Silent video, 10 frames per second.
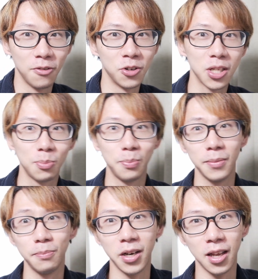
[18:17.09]
You're just
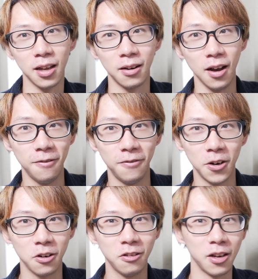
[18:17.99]
putting in a
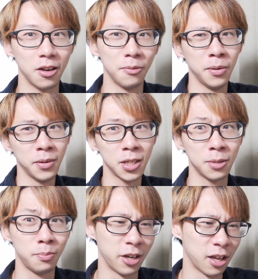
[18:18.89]
photo and you're
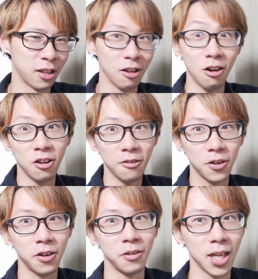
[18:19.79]
just putting in the audio
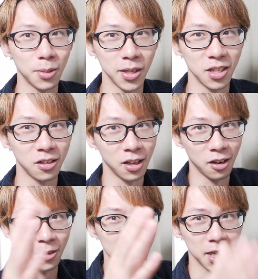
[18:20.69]
file, and that's basically
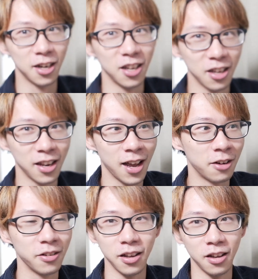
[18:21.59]
you're cutting it
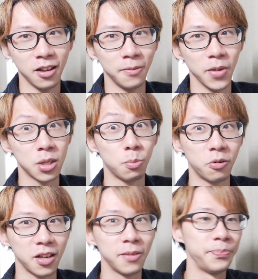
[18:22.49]
out and
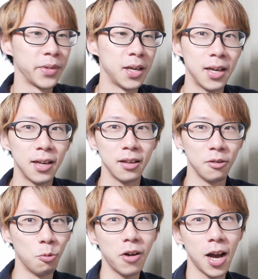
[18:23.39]
exporting.
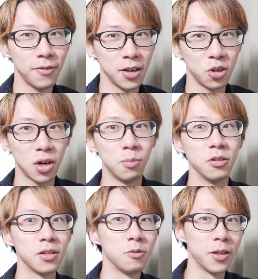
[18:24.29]
You won't have any
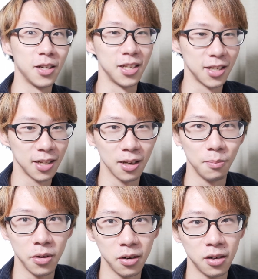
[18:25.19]
troubles with a decent
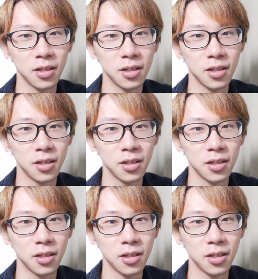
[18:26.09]
computer.